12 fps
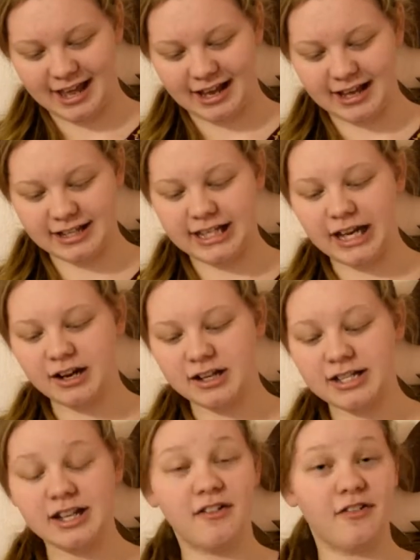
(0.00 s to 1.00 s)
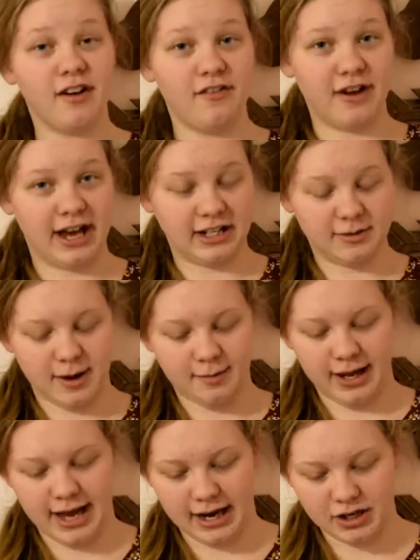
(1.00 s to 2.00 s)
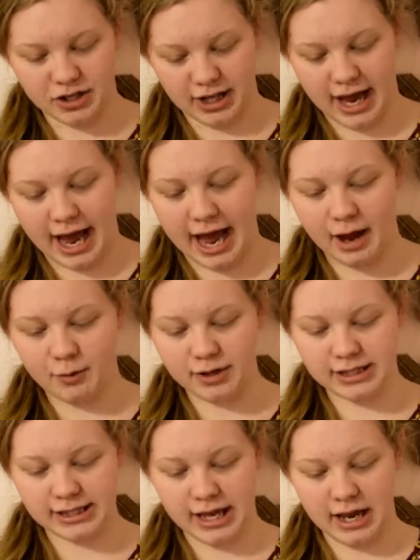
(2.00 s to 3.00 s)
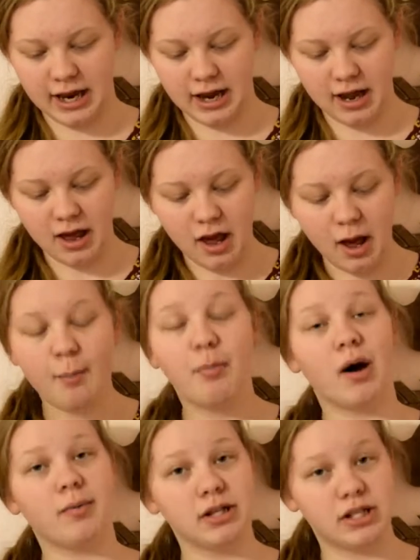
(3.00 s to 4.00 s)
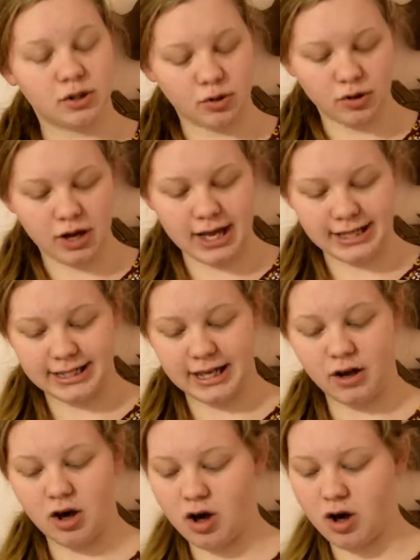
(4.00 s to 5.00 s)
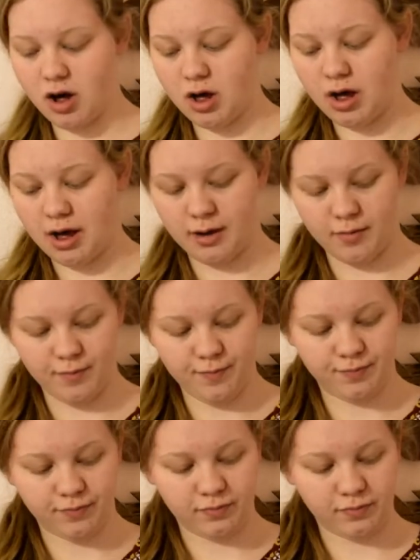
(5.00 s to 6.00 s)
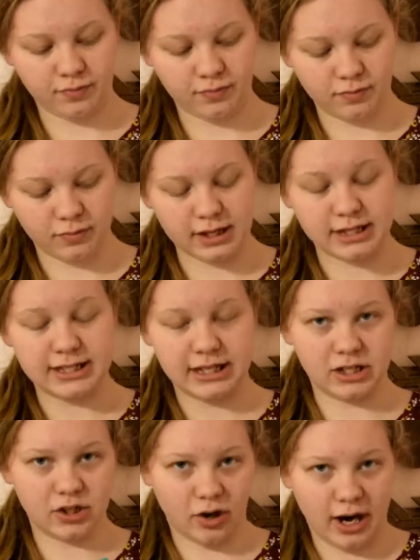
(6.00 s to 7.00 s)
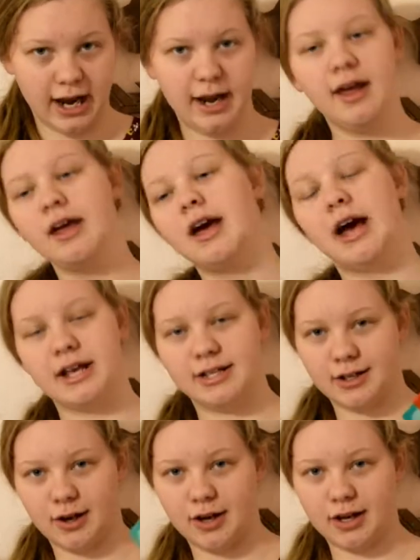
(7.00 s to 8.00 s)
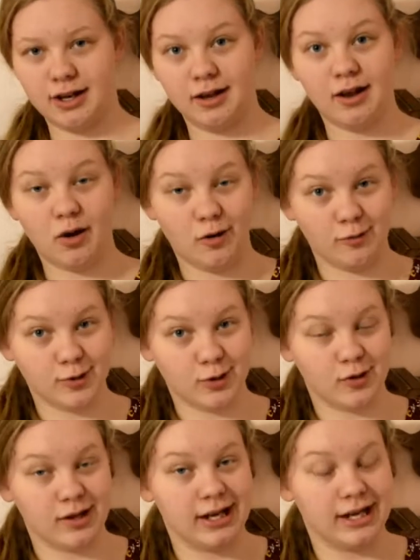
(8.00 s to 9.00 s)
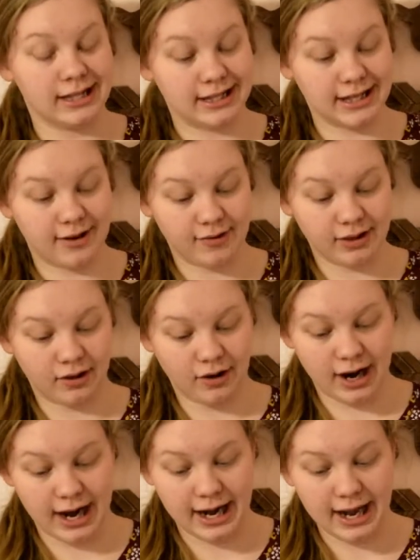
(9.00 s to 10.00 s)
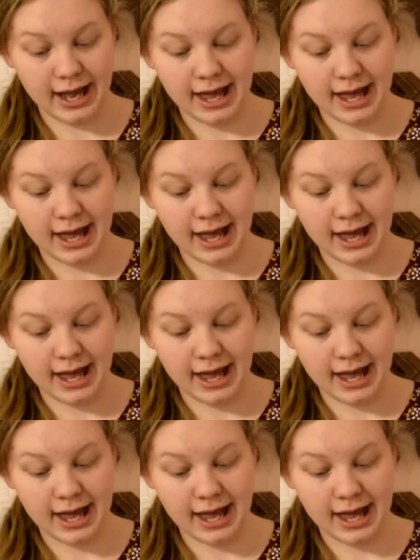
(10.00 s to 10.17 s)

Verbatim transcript: because here's a fun fact about me actually I was in public school until um, sixth grade. I started homeschooling in seventh grade.